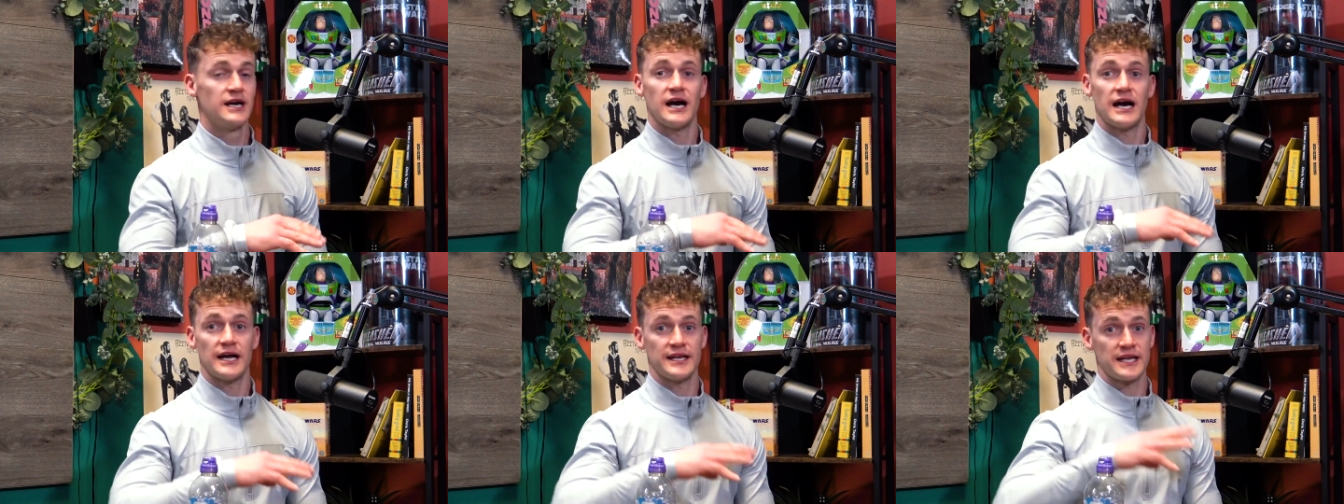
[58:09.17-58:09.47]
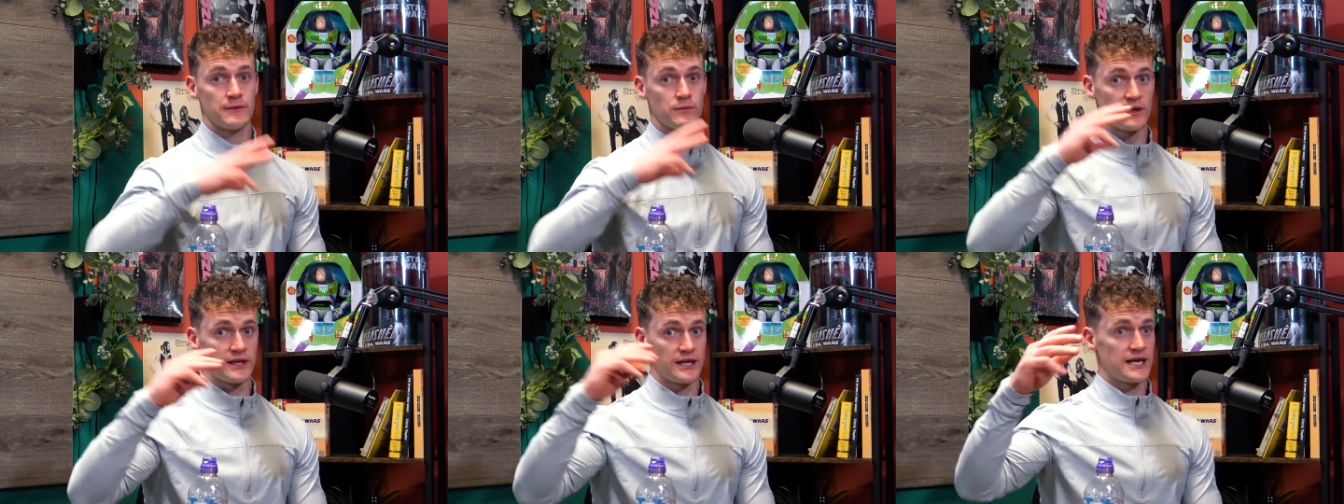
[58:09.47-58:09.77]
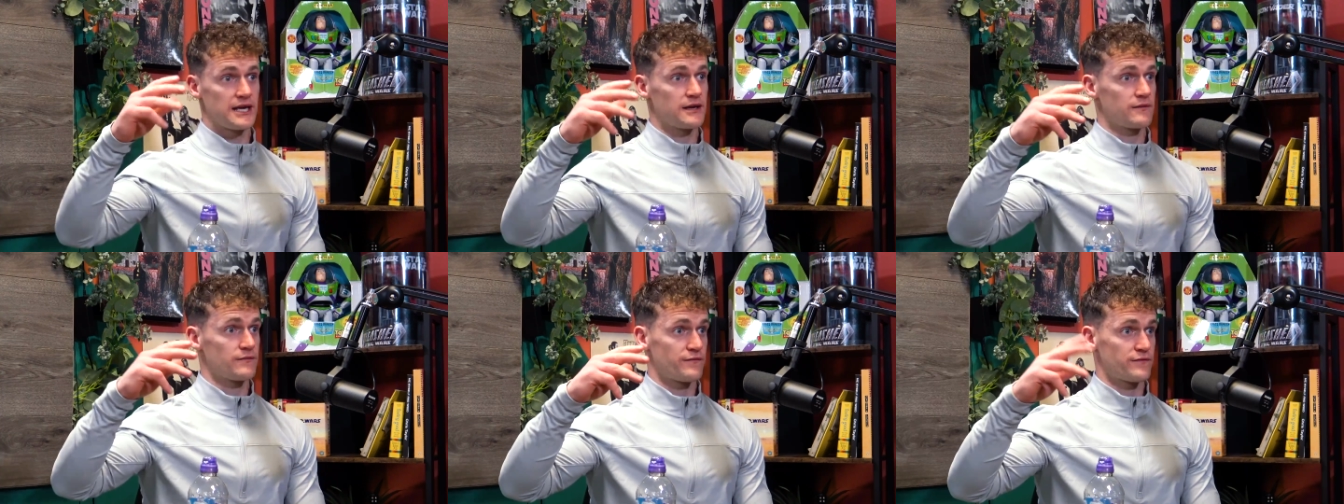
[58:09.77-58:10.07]
And then when
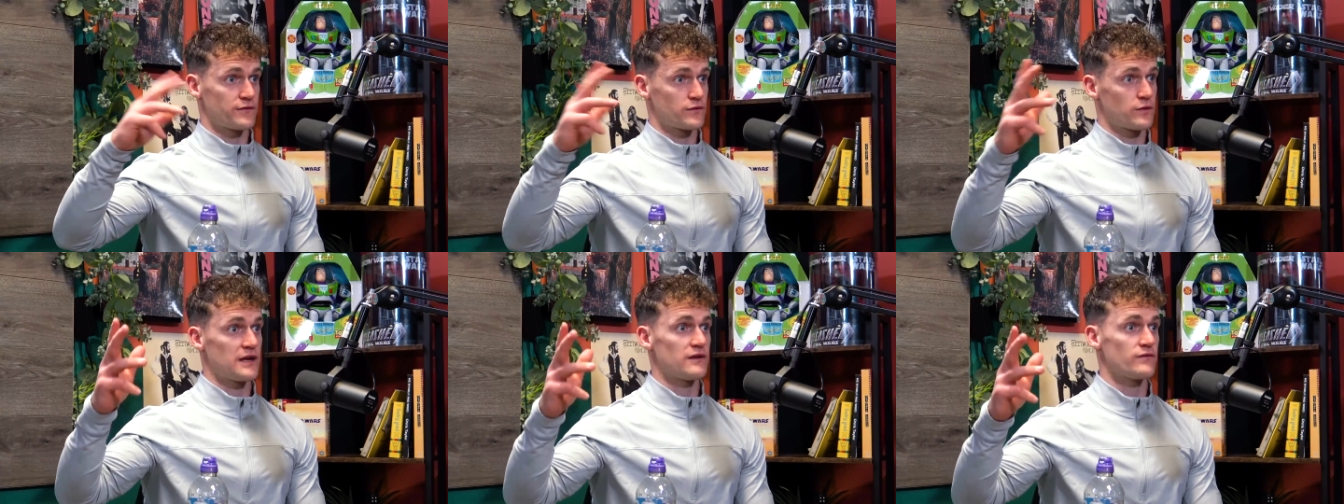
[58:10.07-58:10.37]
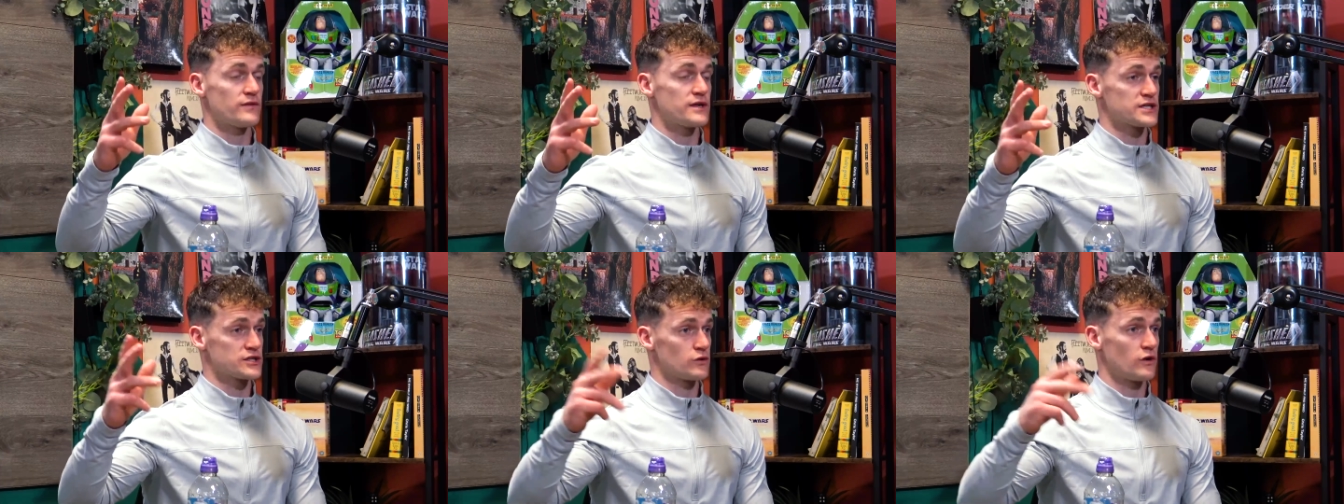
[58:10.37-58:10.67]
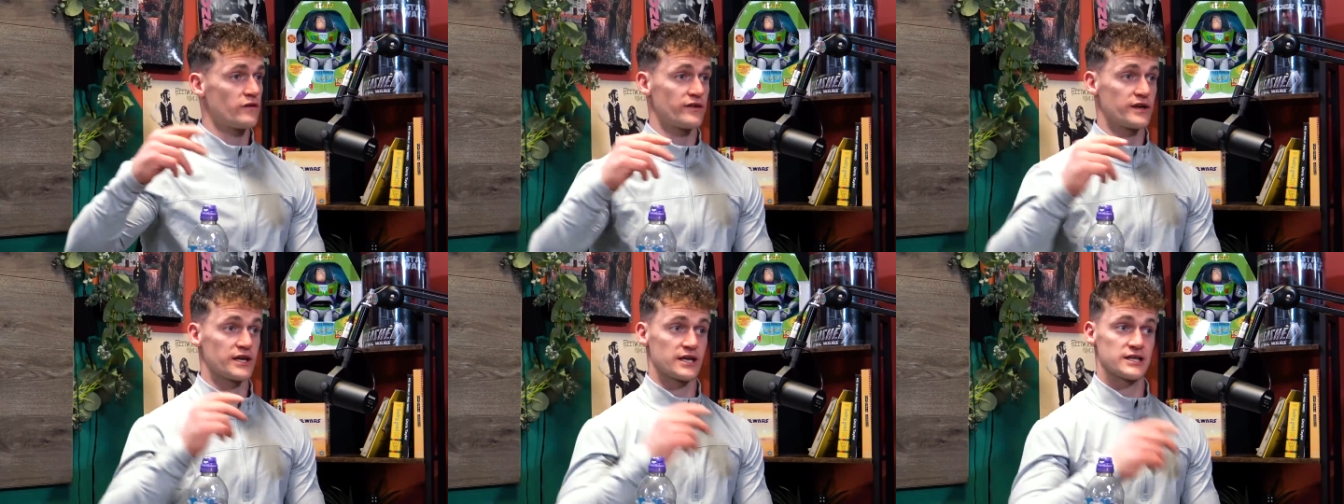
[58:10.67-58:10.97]
they 12 weeks is
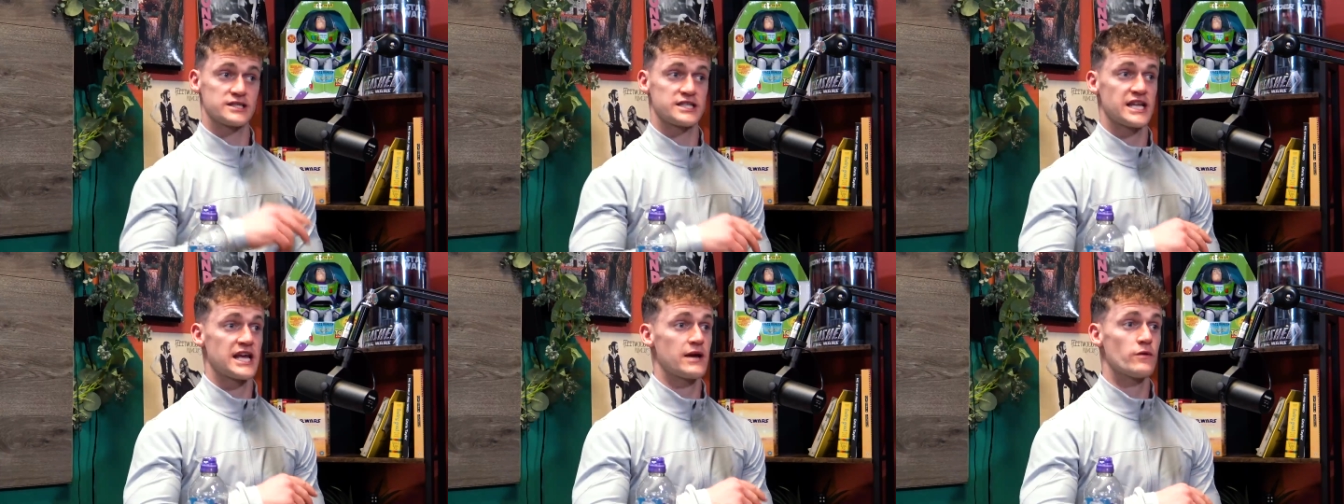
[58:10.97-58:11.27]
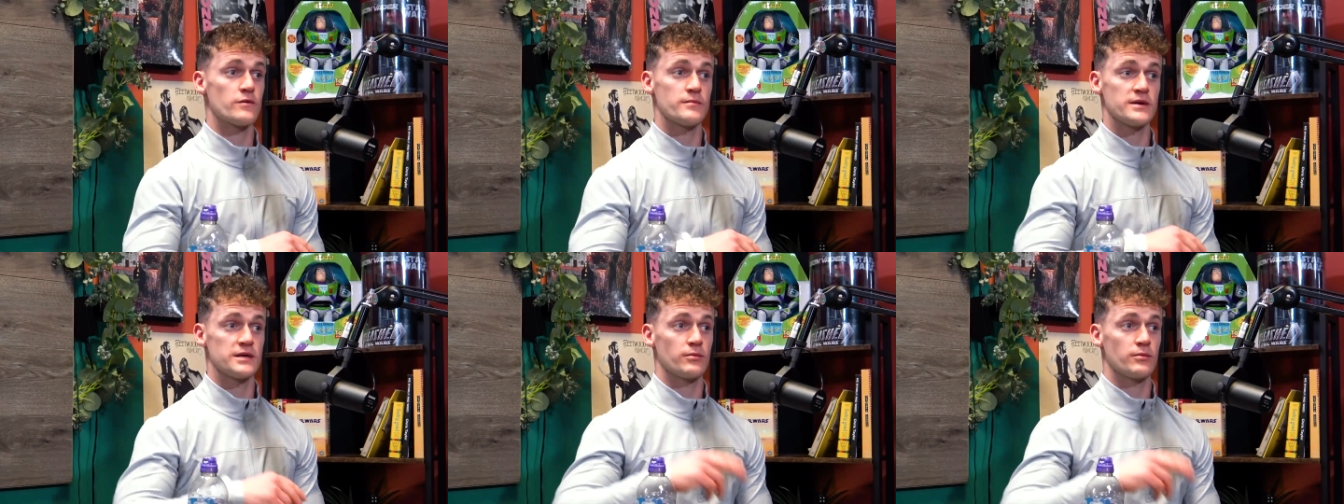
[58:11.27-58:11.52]
over, they can stay with me.